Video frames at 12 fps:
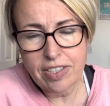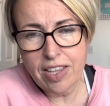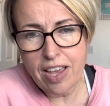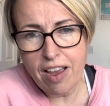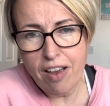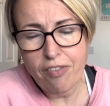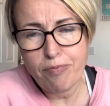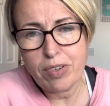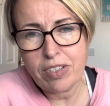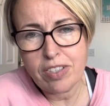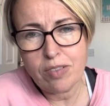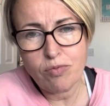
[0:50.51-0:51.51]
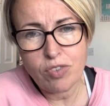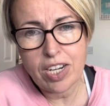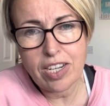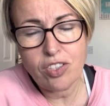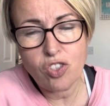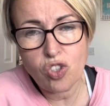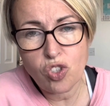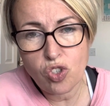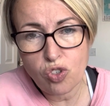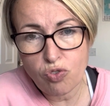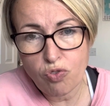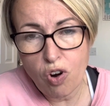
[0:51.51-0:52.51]
there have been some really
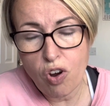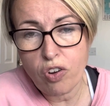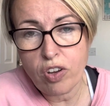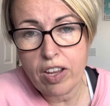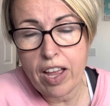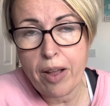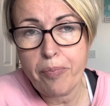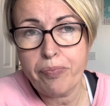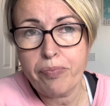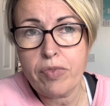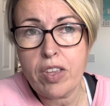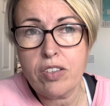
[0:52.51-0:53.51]
strong